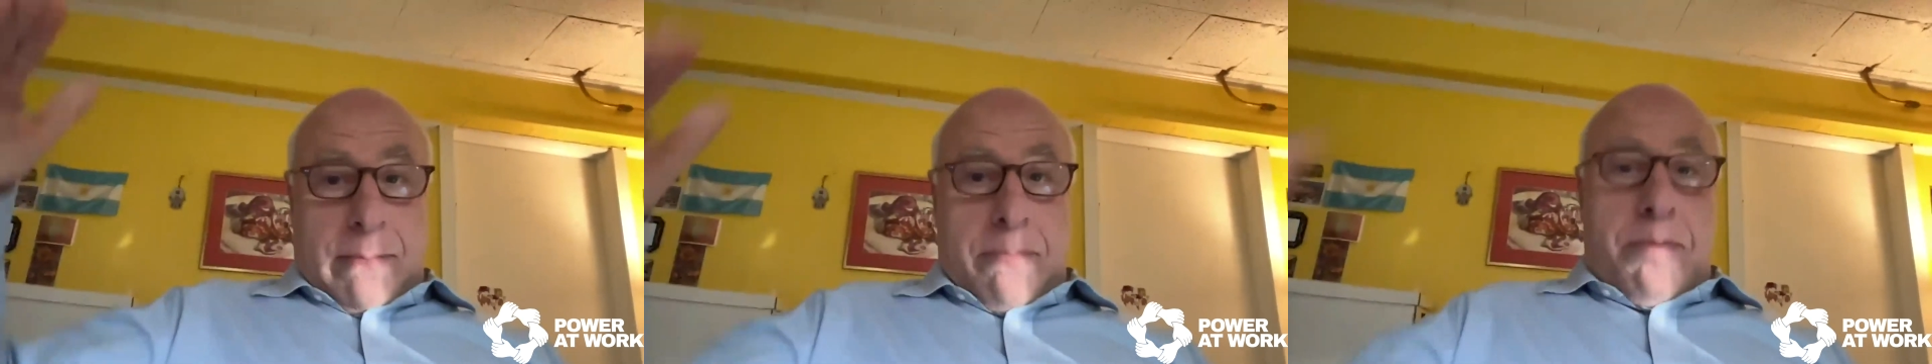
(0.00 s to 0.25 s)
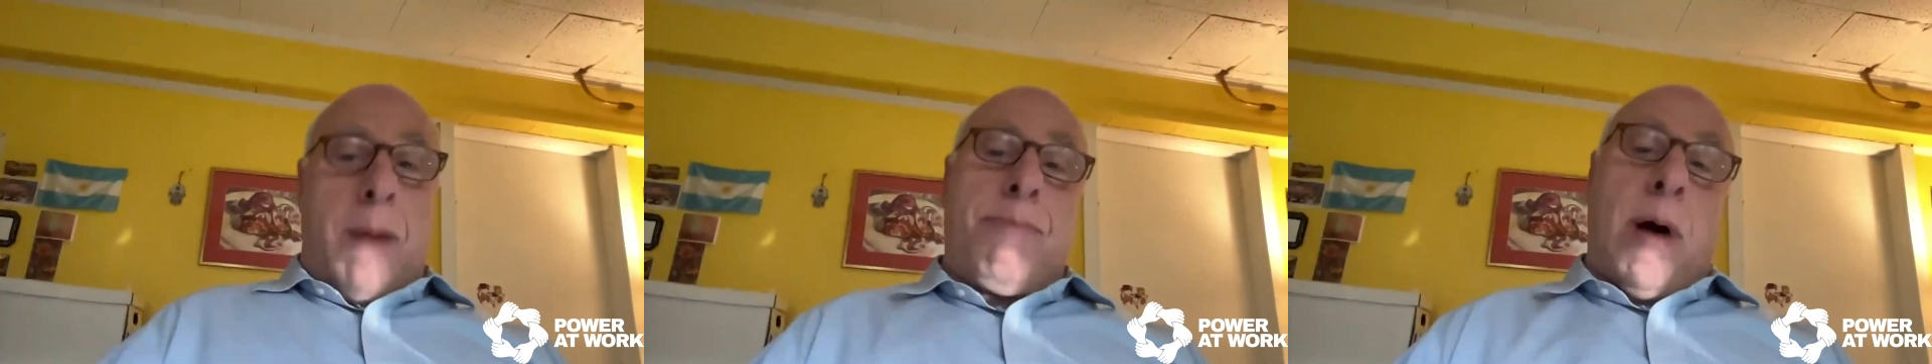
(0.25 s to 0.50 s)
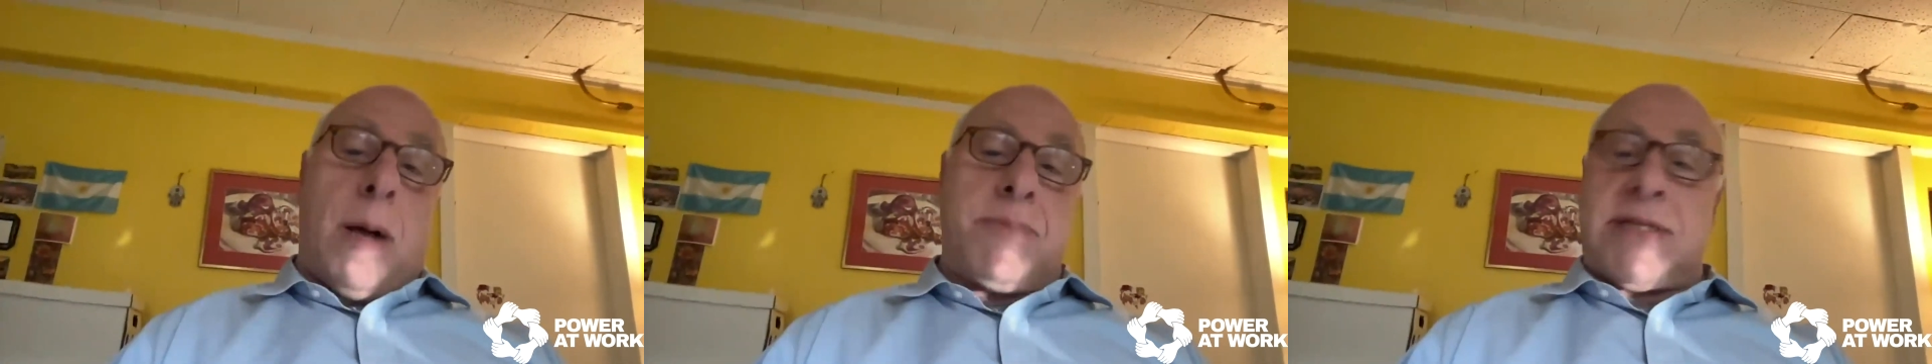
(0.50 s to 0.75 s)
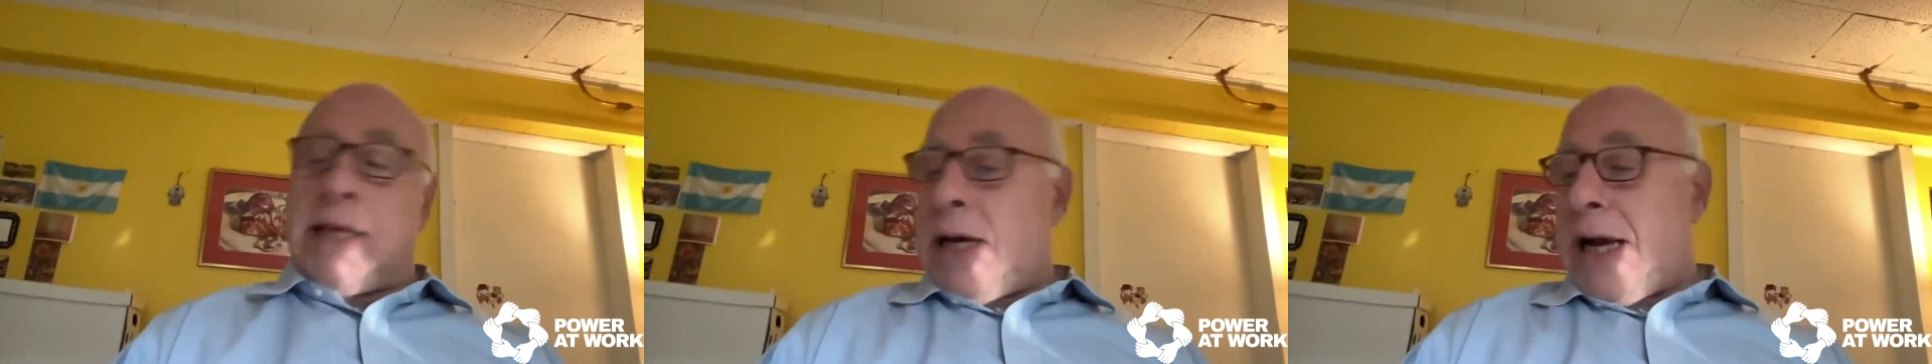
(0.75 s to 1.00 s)
bump
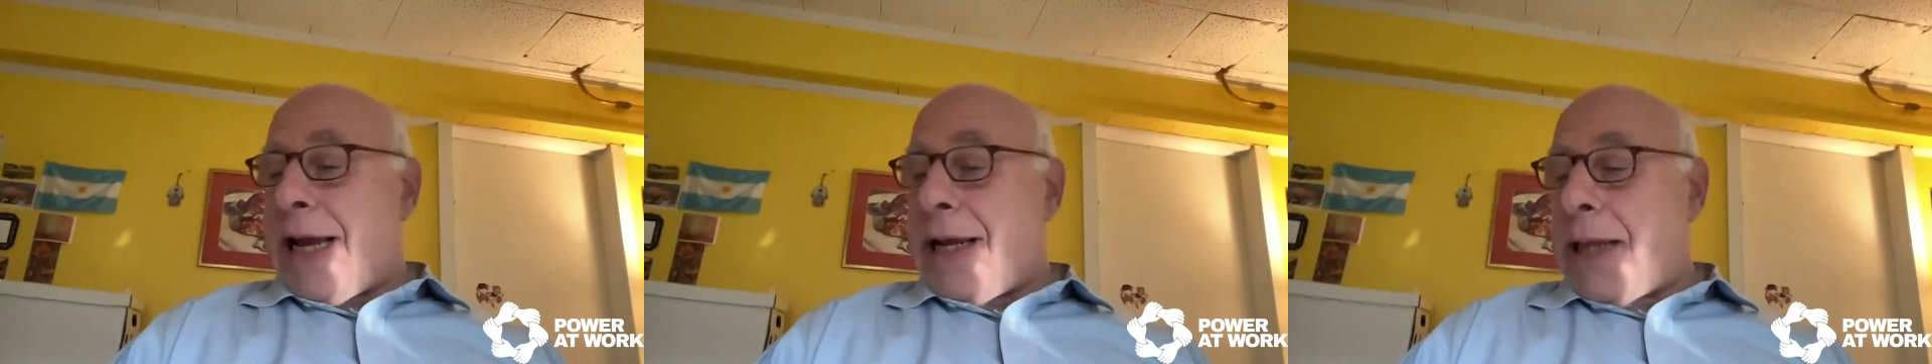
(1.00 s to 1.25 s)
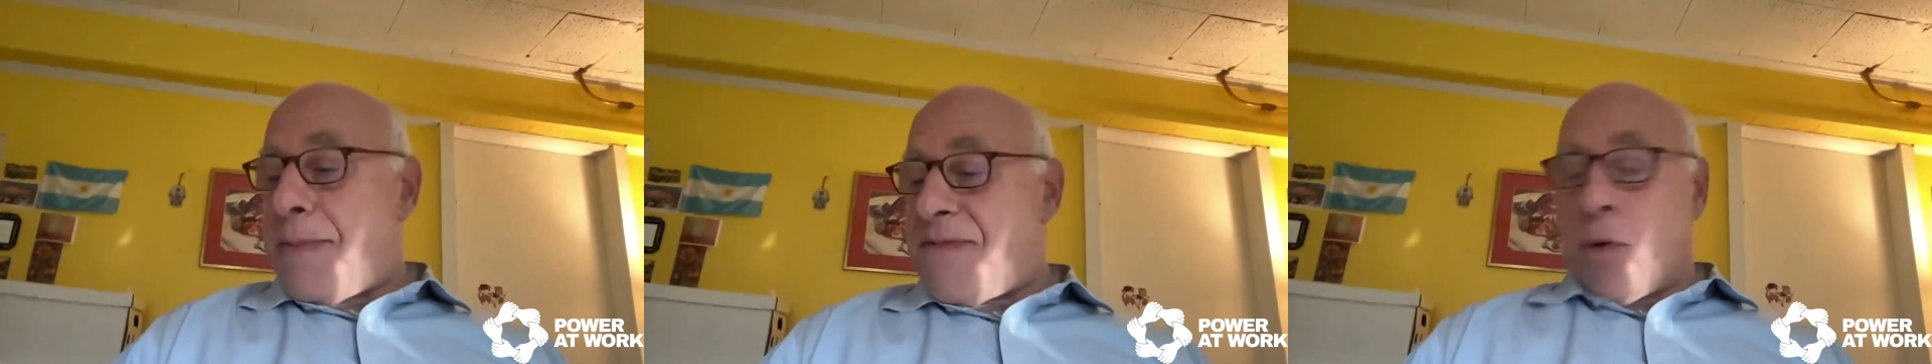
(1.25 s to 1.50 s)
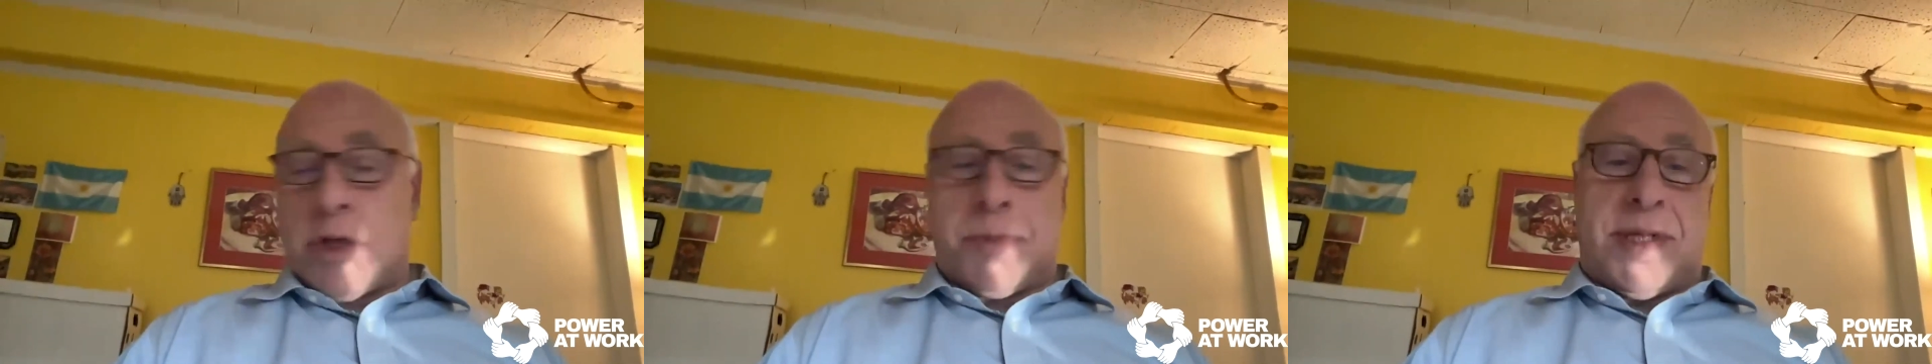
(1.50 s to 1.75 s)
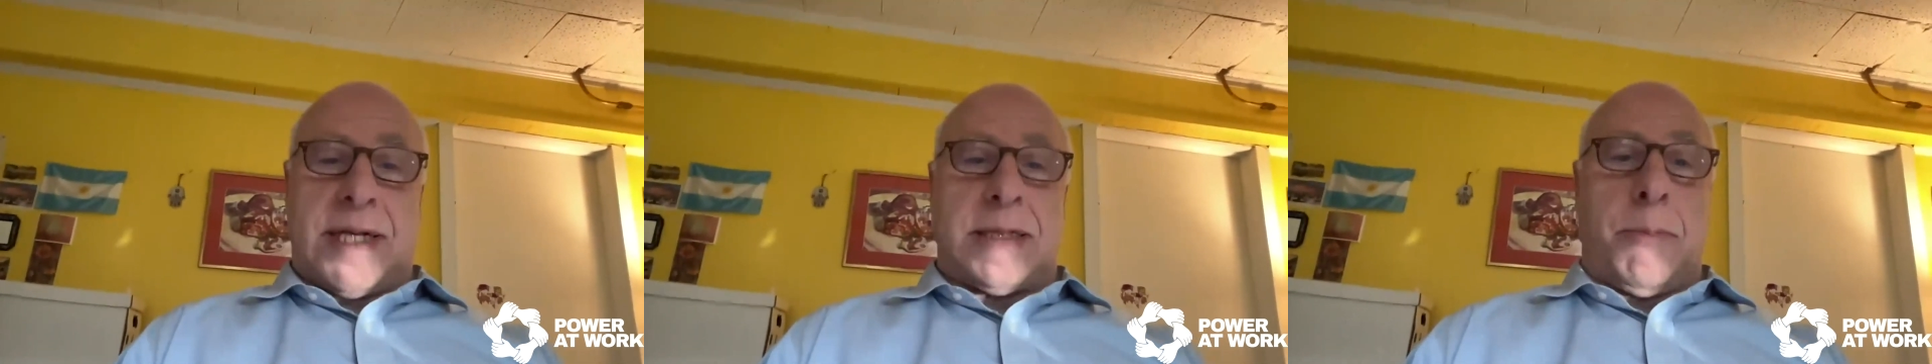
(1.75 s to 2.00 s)
ups in labor force
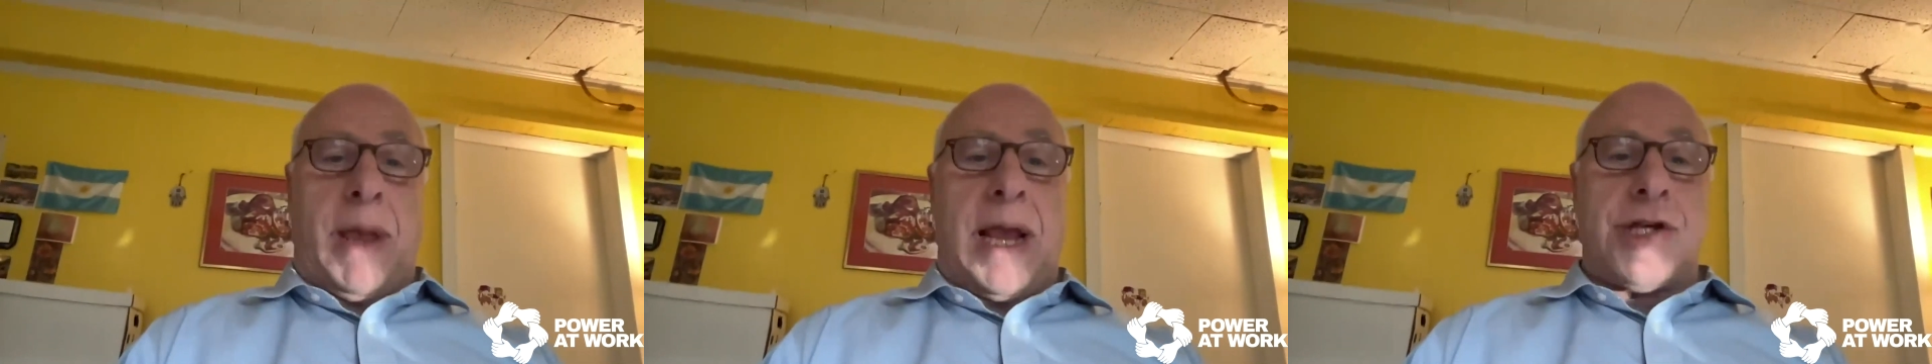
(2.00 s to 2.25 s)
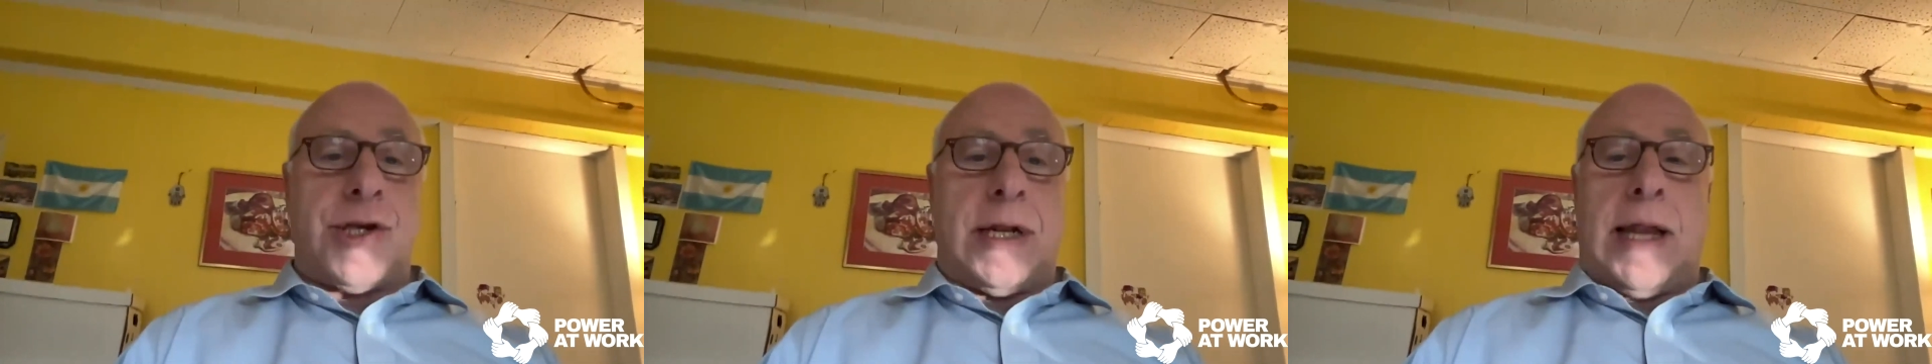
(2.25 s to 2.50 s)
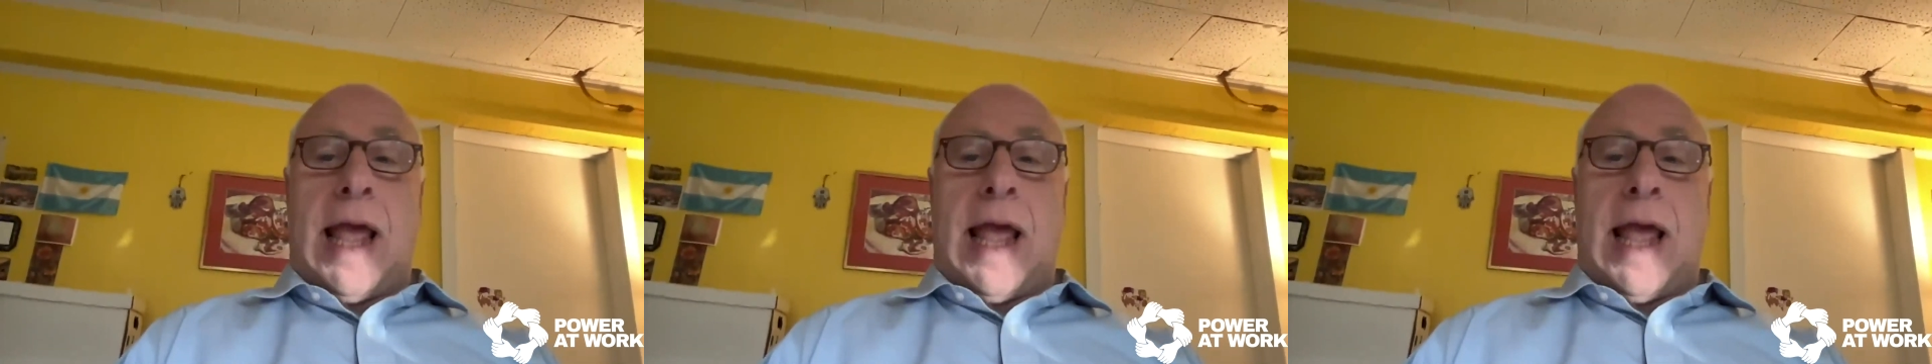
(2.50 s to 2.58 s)
participation.